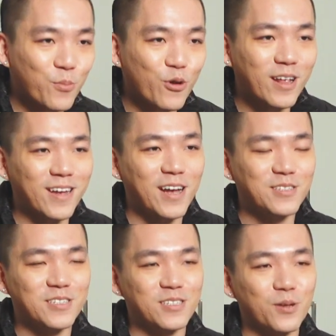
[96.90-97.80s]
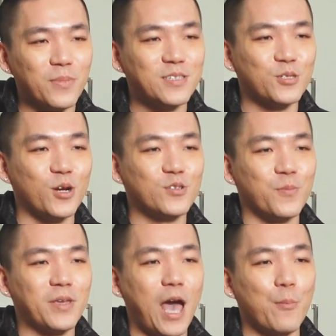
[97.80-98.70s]
the Prädikat system, it starts
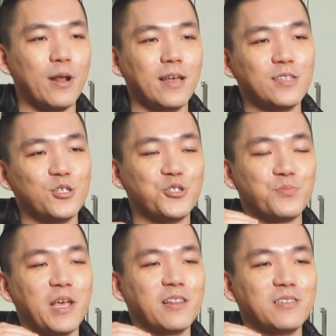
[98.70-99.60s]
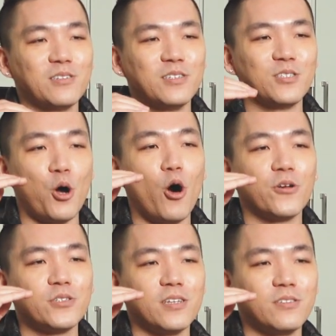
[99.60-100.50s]
from Cabernet to Spätlese to
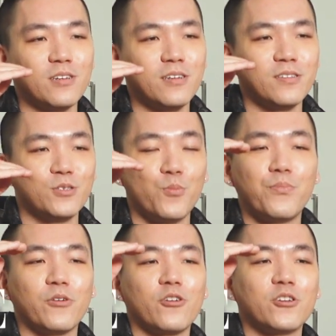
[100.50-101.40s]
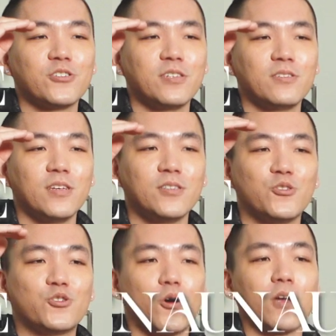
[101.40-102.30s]
Auslese to Biernachlese to
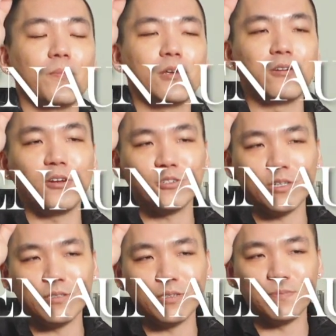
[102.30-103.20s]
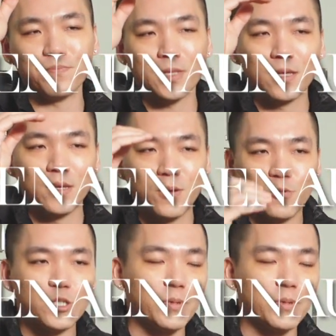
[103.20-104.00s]
Trockenbiernachlese, which